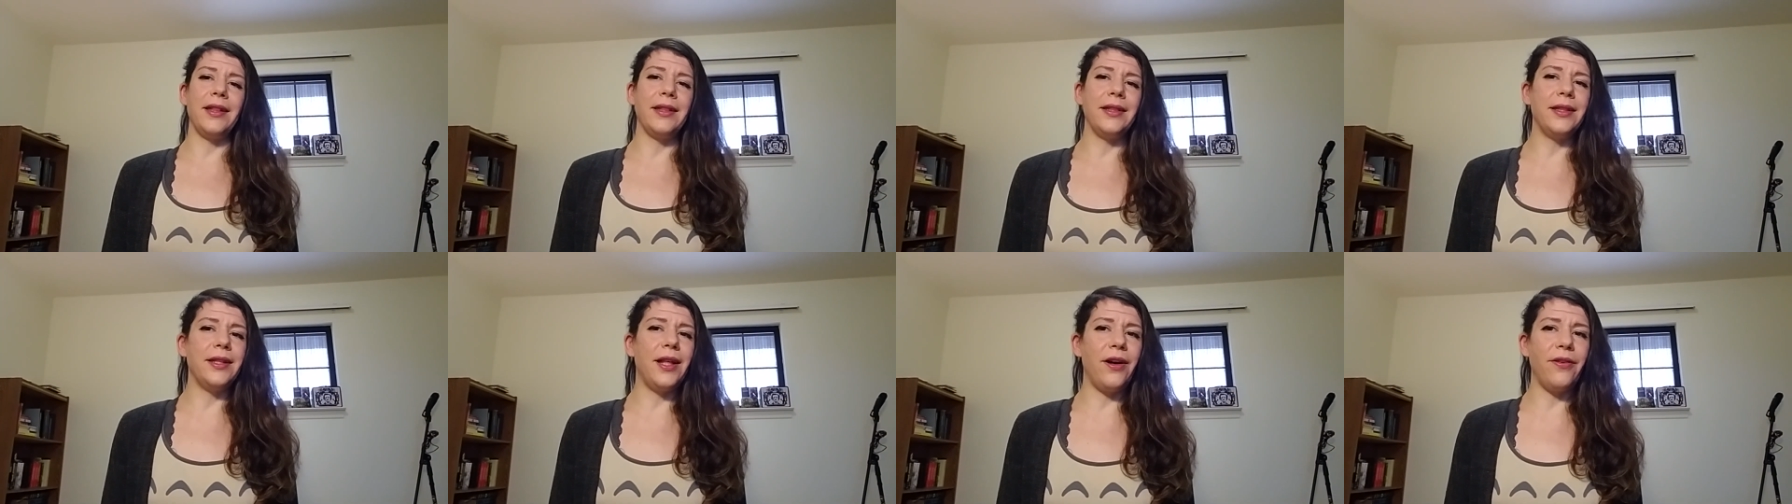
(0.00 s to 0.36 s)

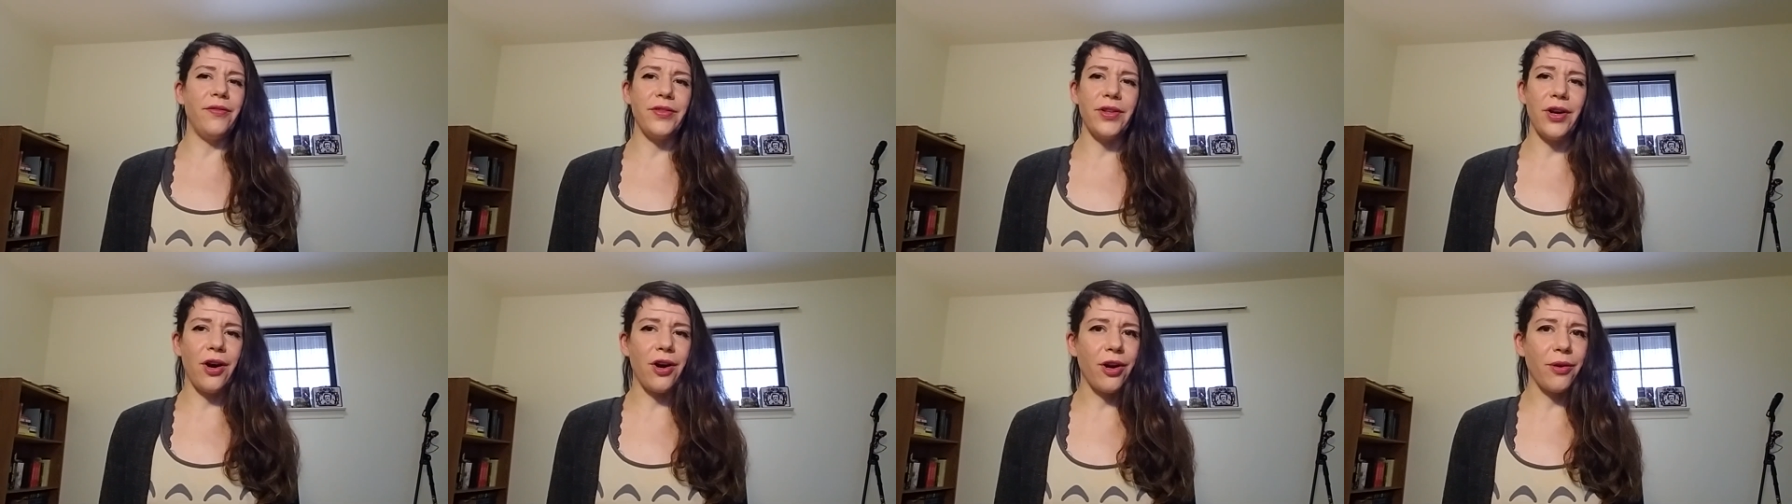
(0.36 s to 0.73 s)
love
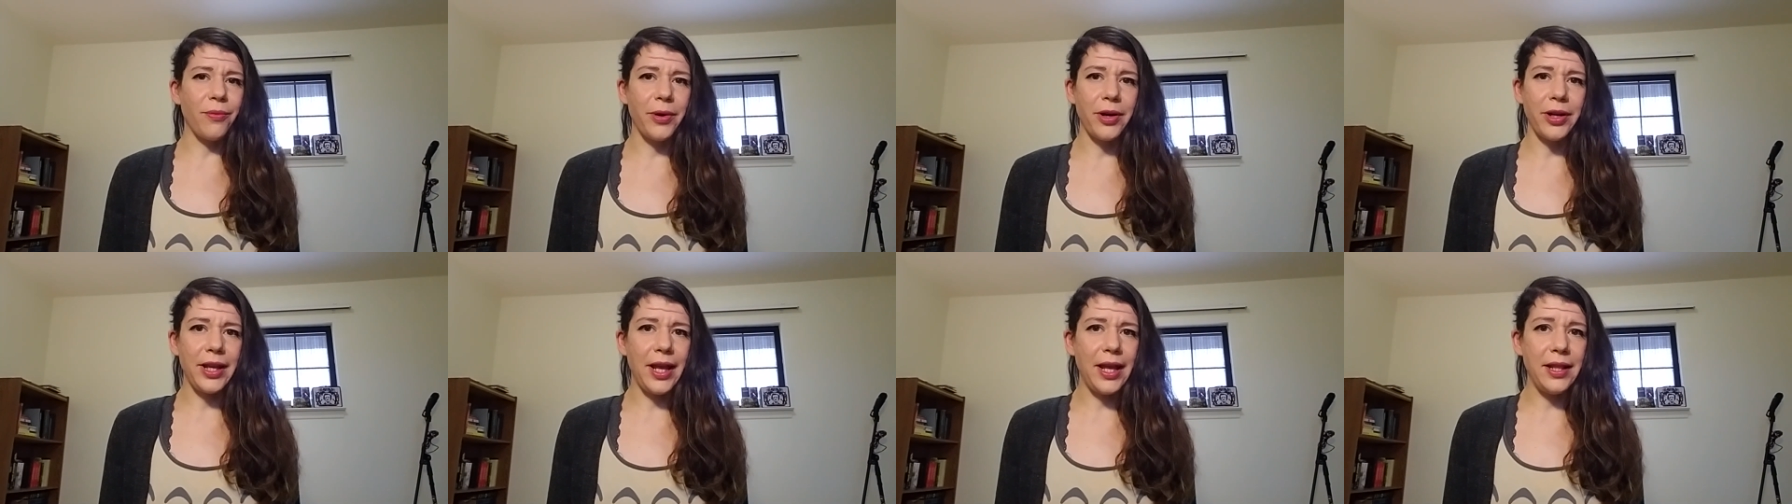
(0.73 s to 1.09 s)
the
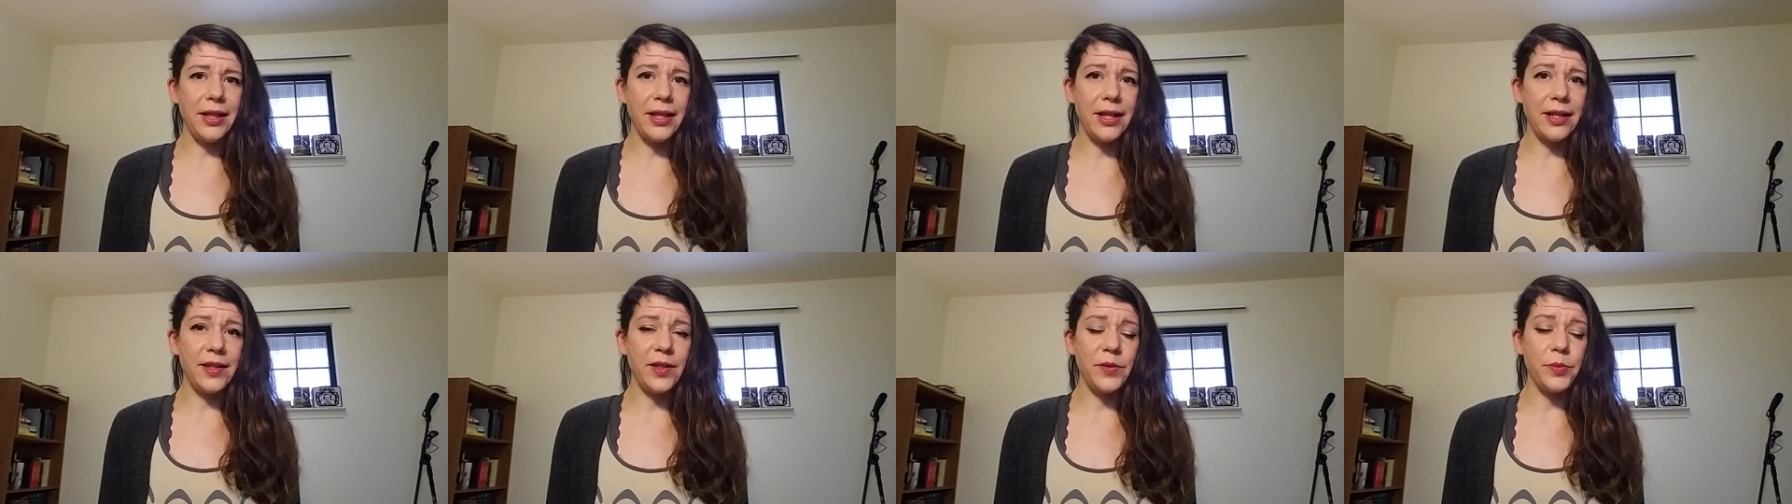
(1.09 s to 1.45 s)
artwork in
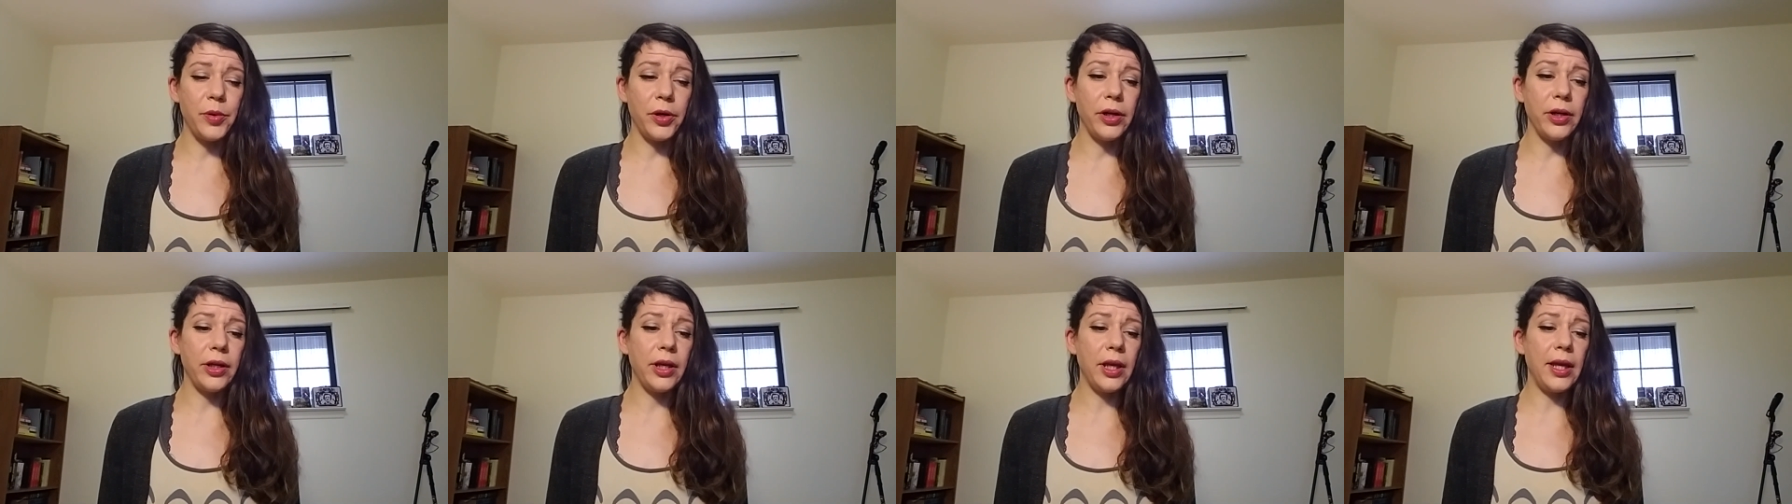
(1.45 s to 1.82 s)
this
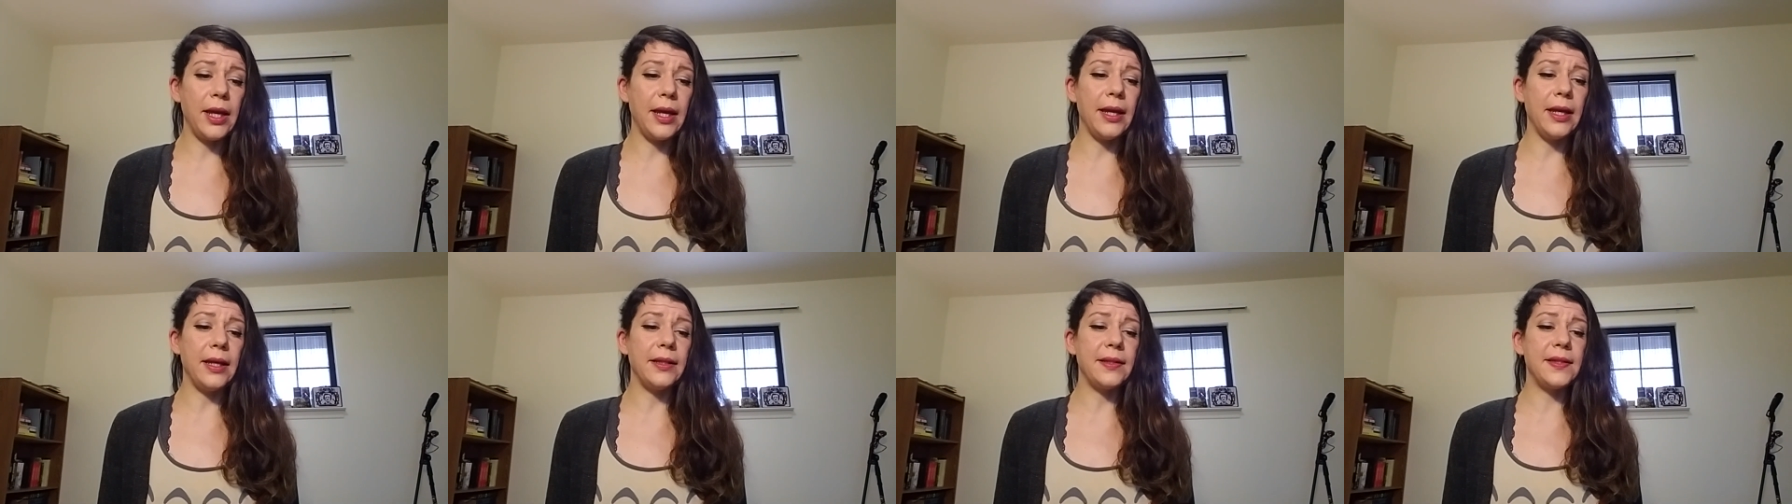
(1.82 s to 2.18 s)
book.
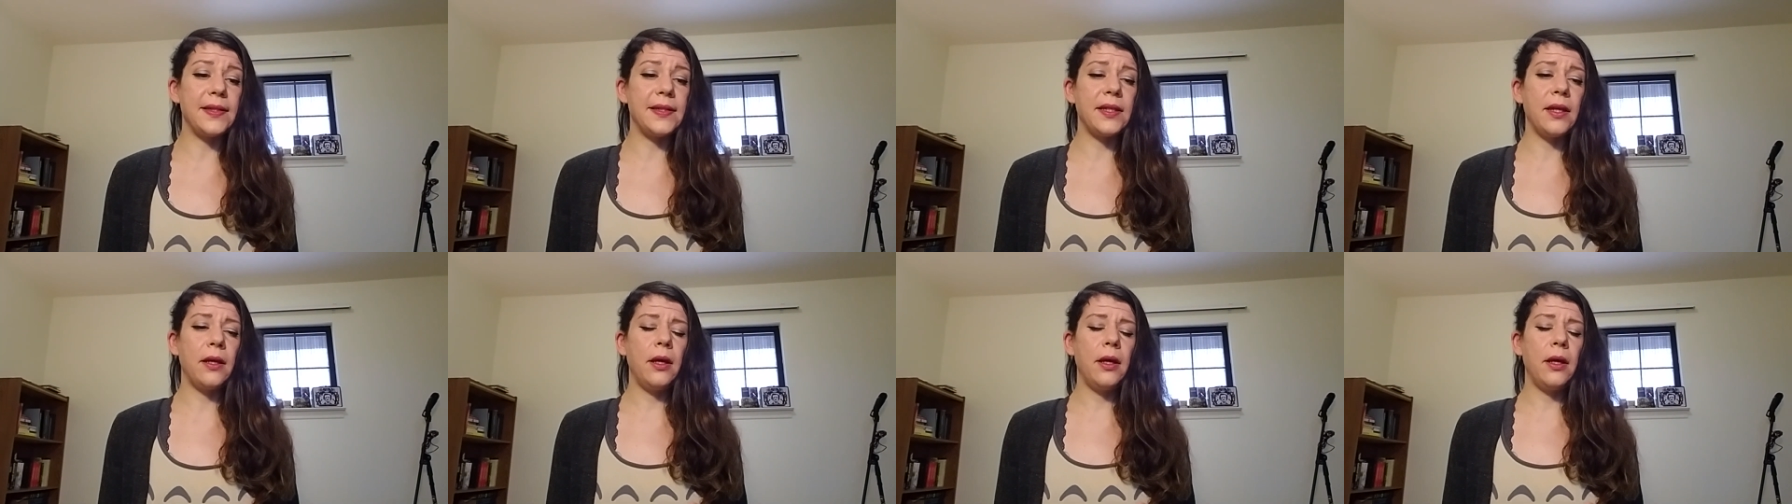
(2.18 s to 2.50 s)
It's